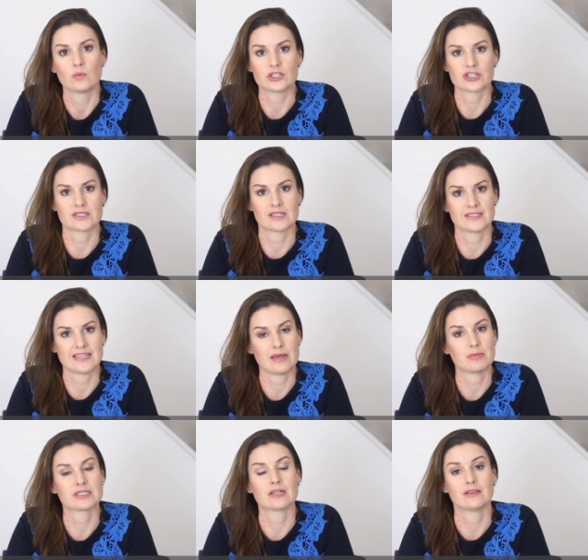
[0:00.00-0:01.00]
which is the
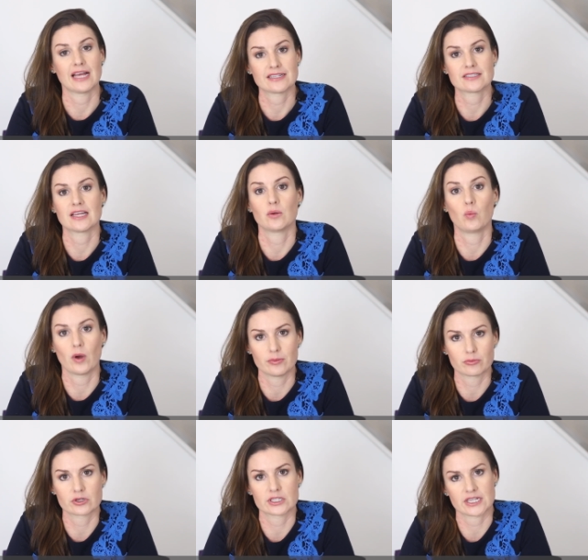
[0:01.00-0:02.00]
same as a less than
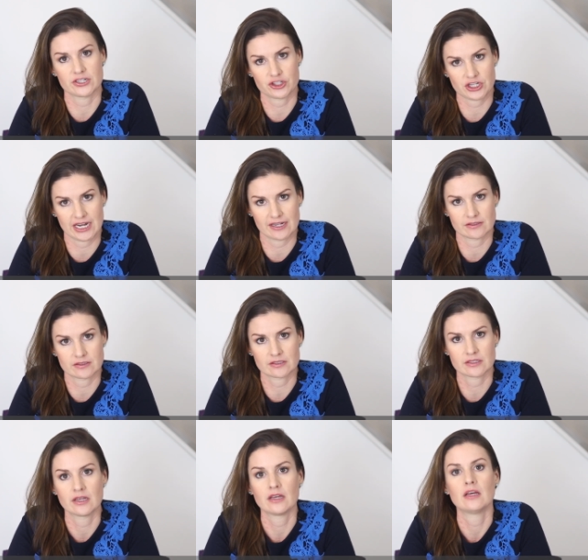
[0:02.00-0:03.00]
1%
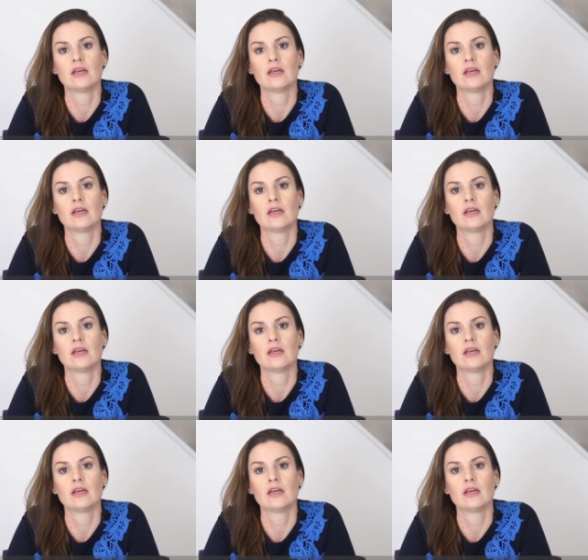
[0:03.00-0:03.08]
chance.